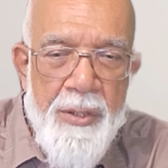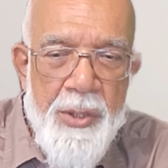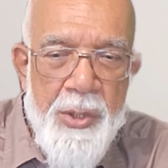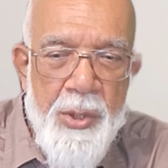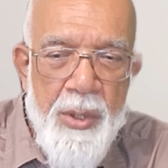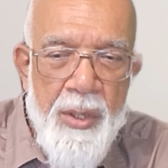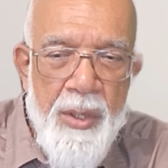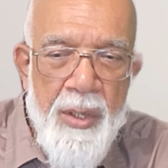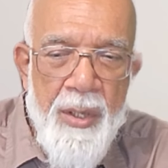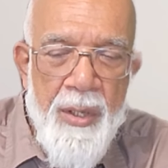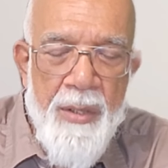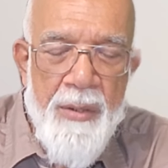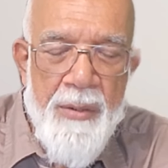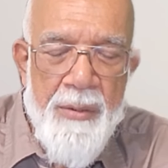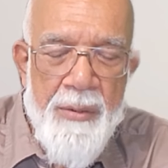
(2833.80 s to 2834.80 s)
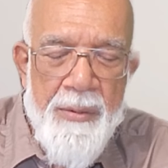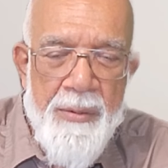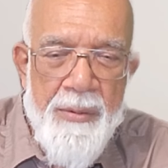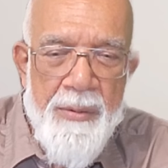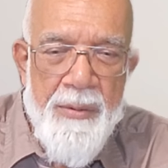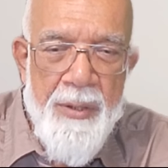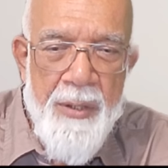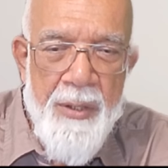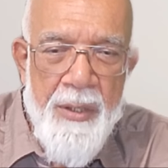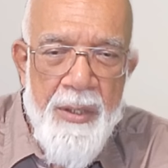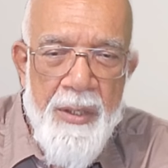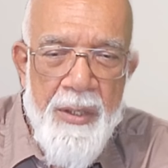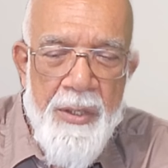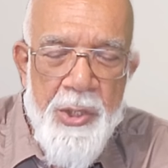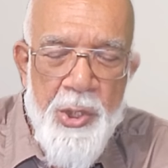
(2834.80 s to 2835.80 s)

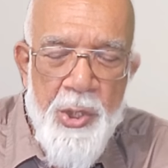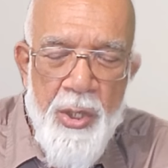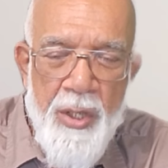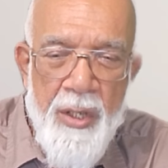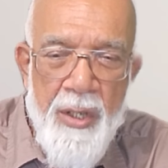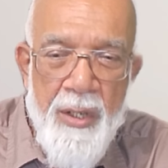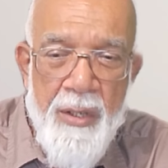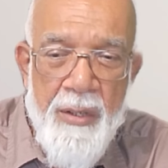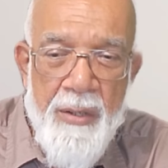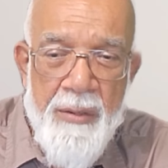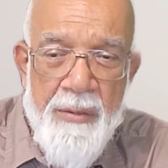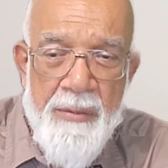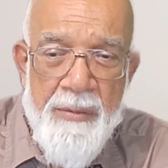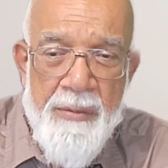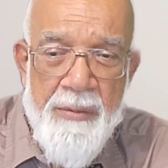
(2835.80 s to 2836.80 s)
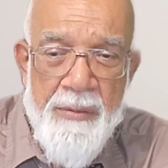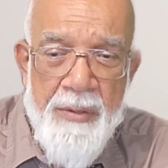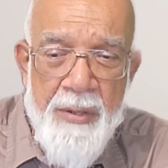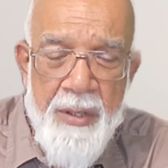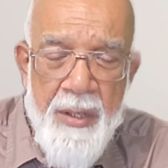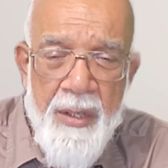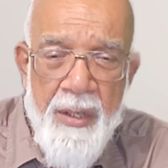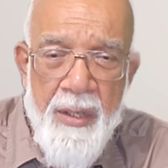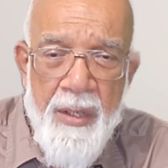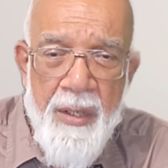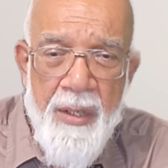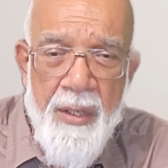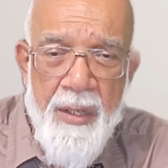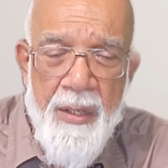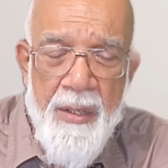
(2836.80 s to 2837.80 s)
Shanti,
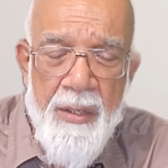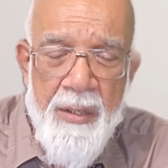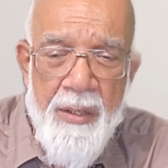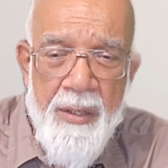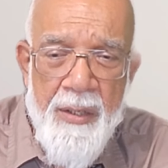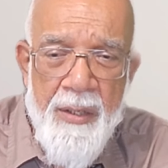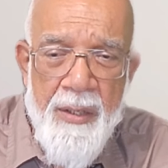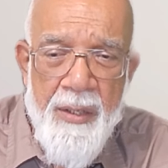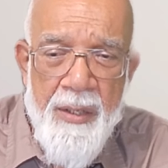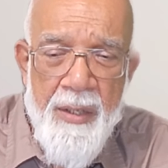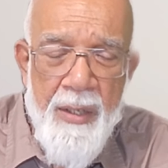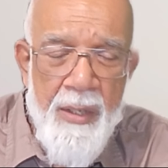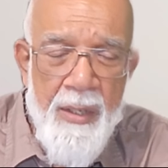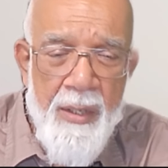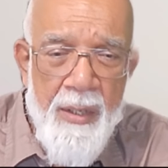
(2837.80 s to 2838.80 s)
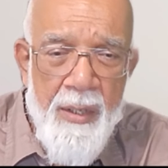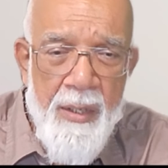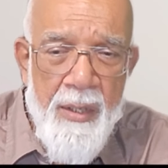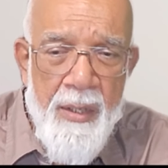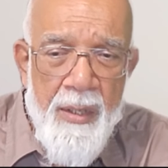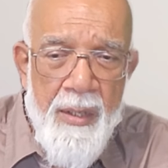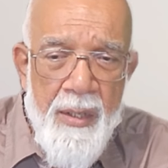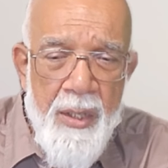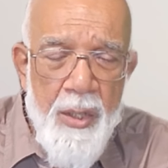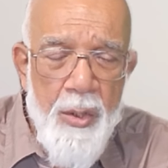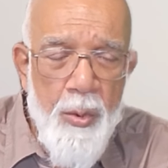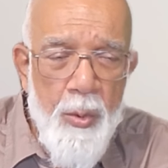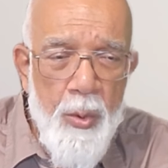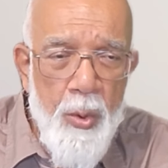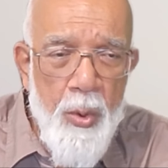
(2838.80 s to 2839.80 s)
Shanti. You
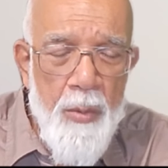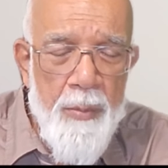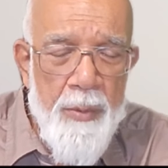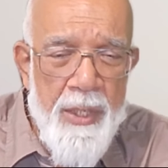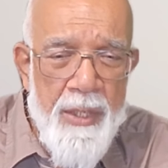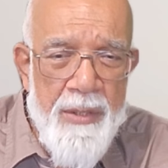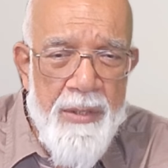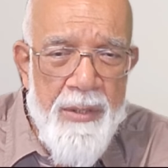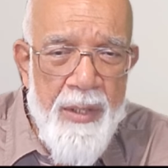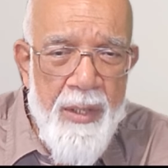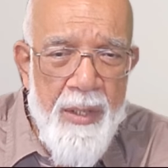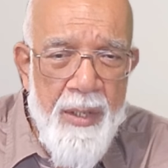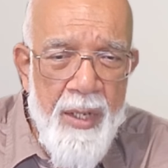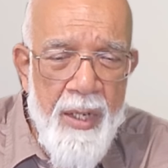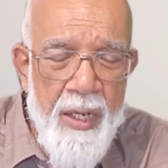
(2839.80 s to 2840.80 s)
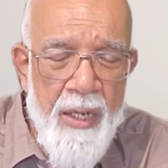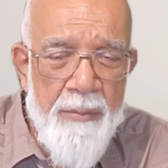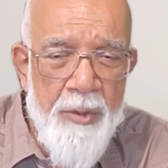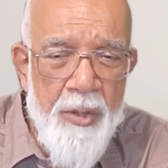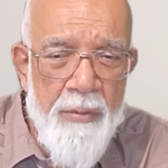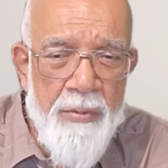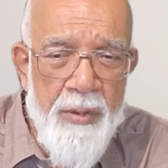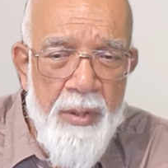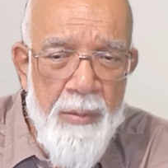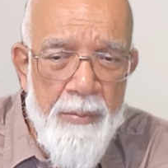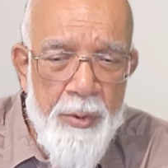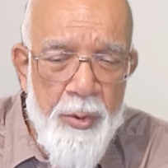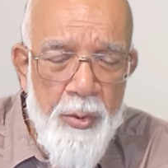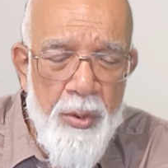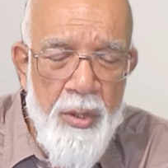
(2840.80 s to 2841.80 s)
know, Om is the name of the
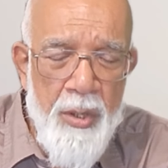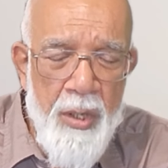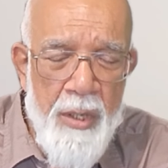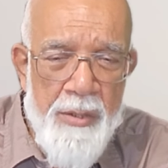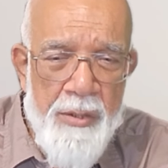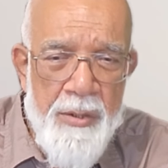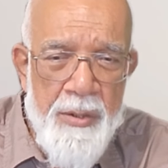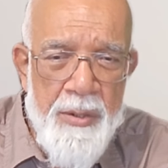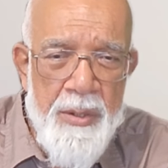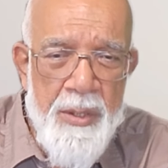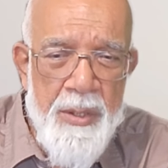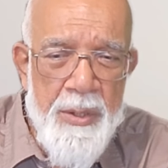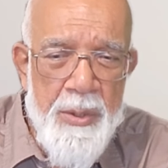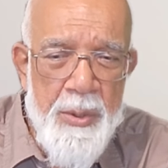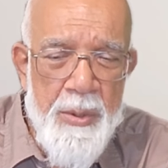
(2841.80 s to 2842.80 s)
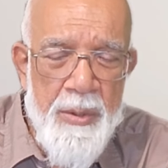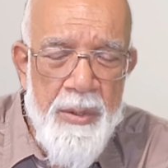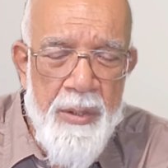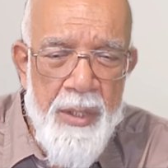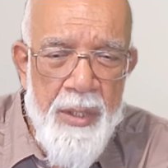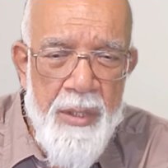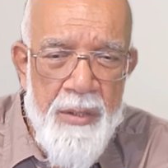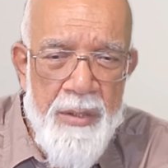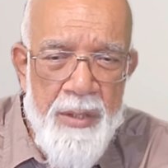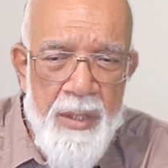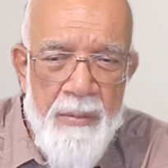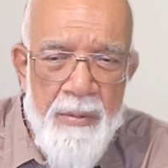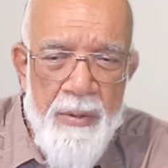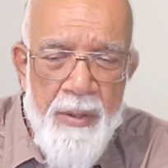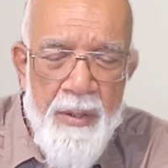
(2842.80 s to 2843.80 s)
pure consciousness or the real
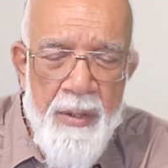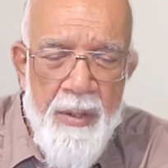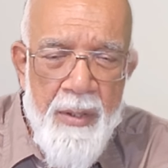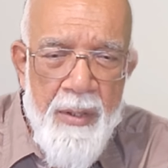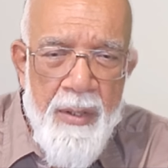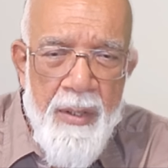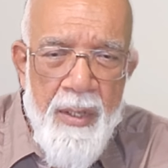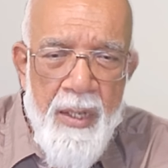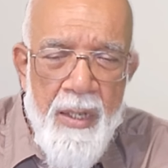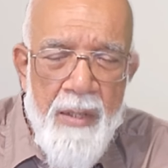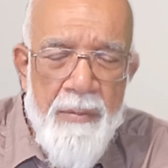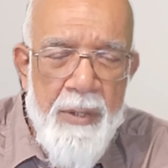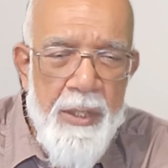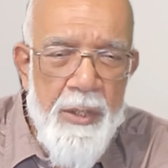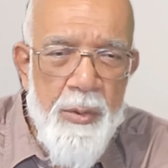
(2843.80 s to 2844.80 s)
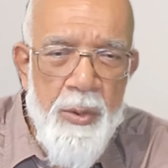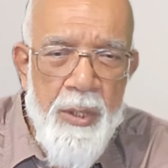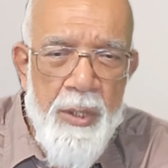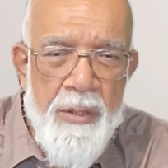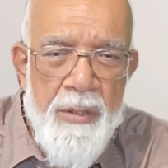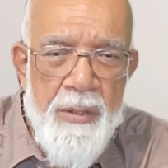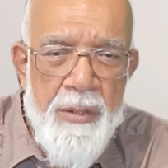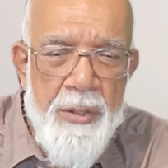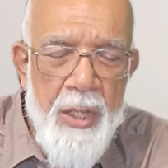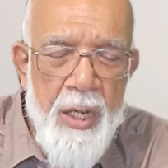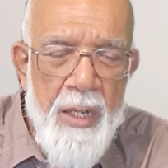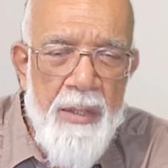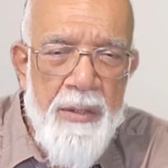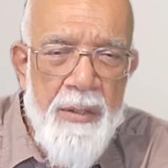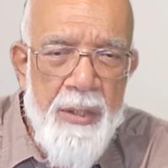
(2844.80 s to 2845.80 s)
self. And we do it
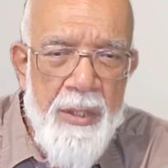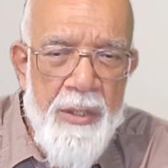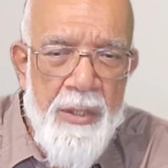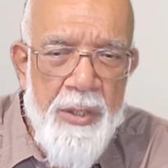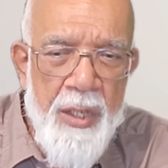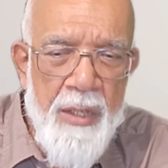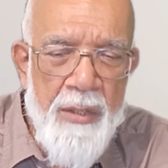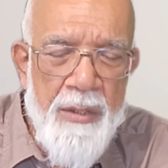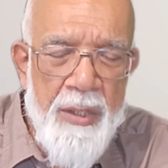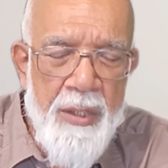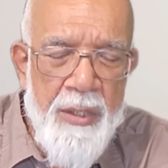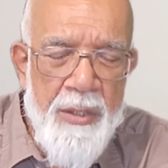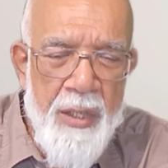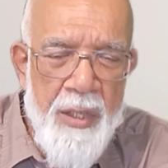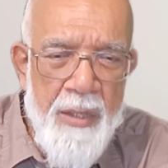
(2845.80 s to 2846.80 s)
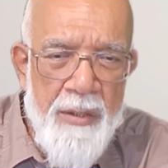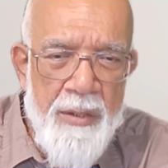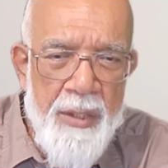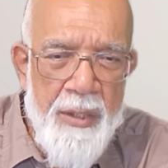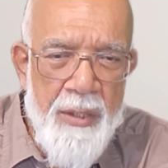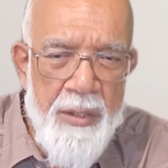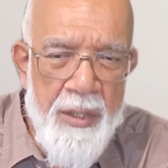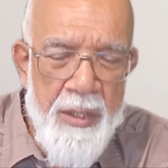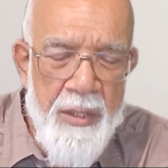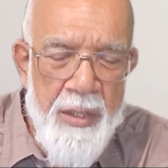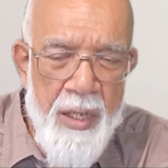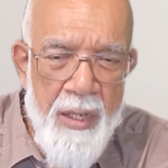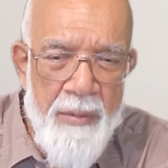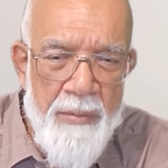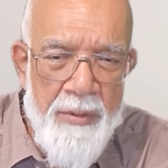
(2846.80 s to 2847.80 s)
Shanti, Shanti, Shanti three
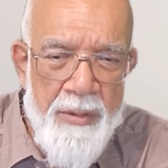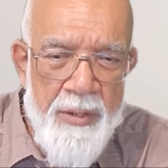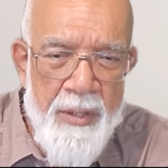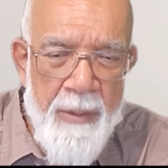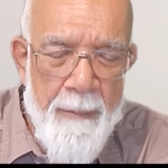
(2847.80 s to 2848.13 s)
times.